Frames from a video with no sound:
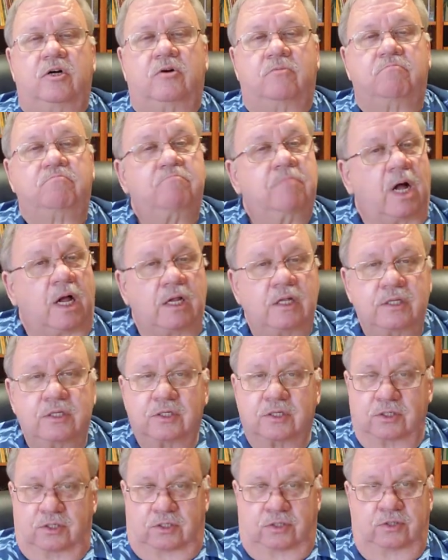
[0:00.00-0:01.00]

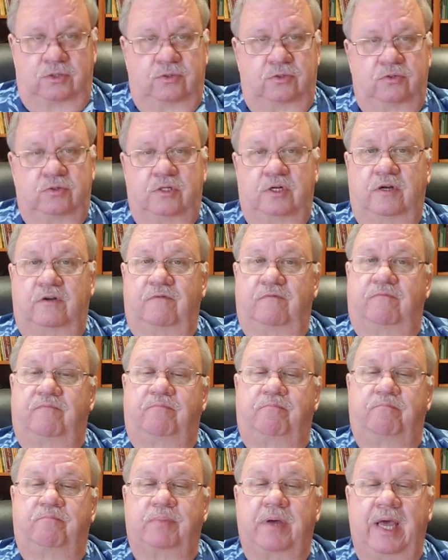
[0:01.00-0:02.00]
multitude of
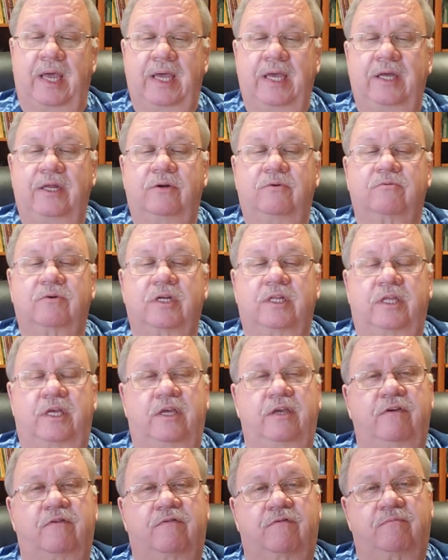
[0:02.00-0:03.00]
pain
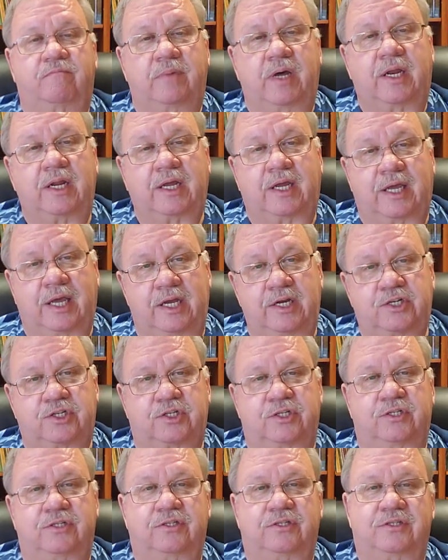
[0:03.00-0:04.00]
relief
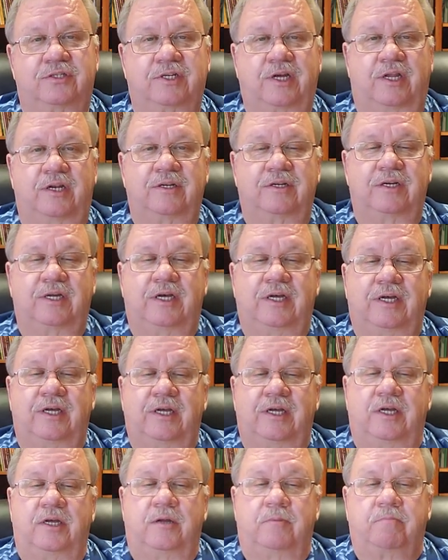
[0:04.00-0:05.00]
medications, and
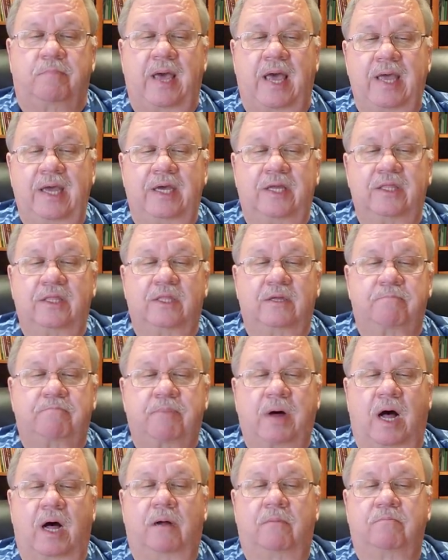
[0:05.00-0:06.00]
pay at the
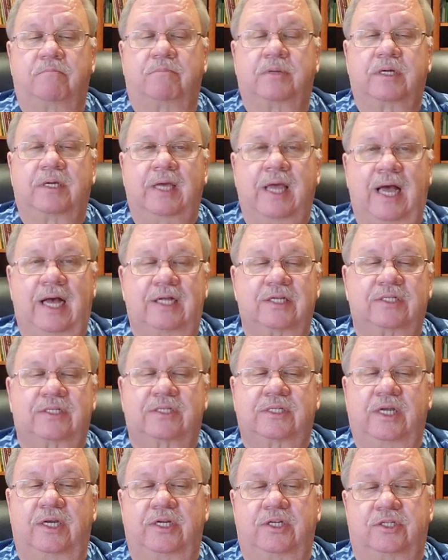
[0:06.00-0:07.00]
pump gas
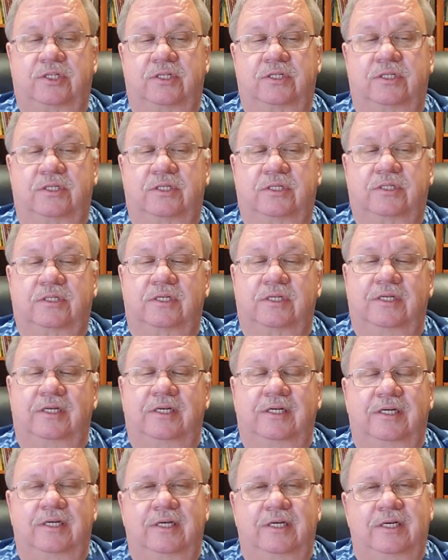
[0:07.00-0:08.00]
stations,
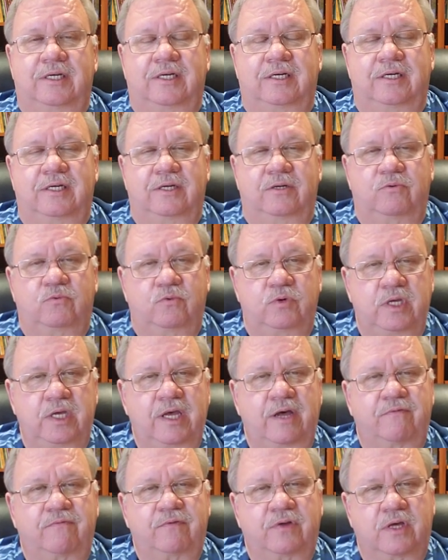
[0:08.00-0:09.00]
we
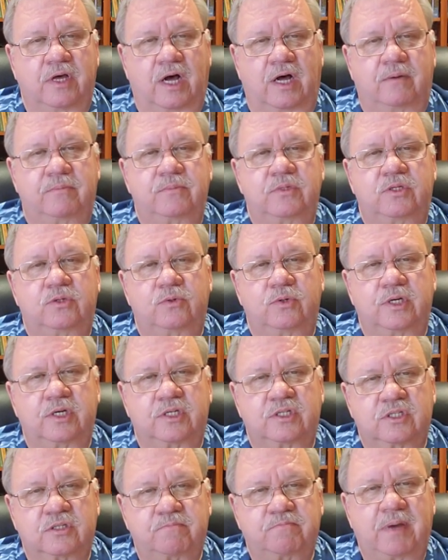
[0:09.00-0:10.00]
have come to
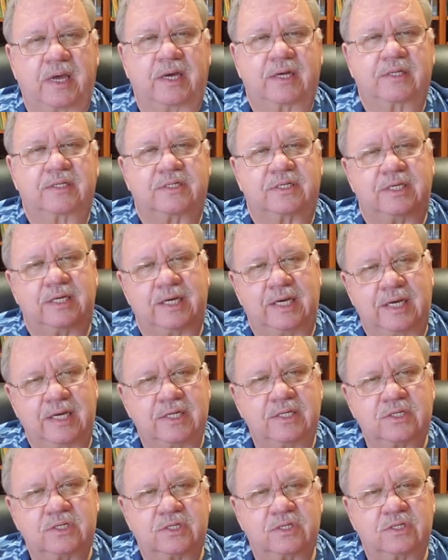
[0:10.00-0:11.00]
expect
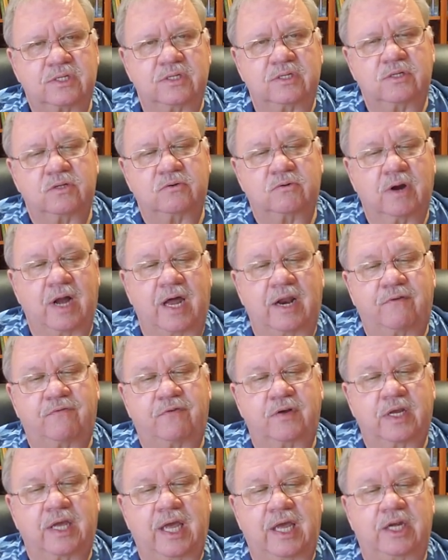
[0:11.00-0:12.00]
instant
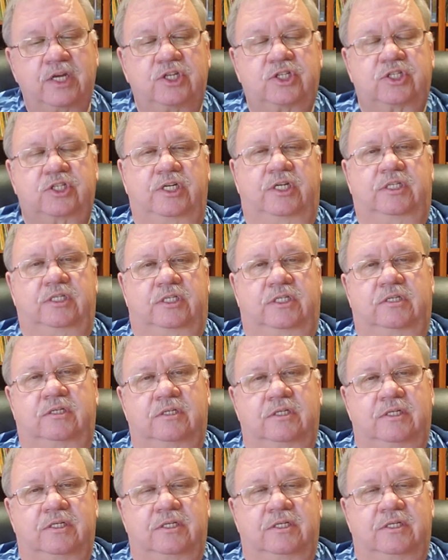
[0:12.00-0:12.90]
gratification.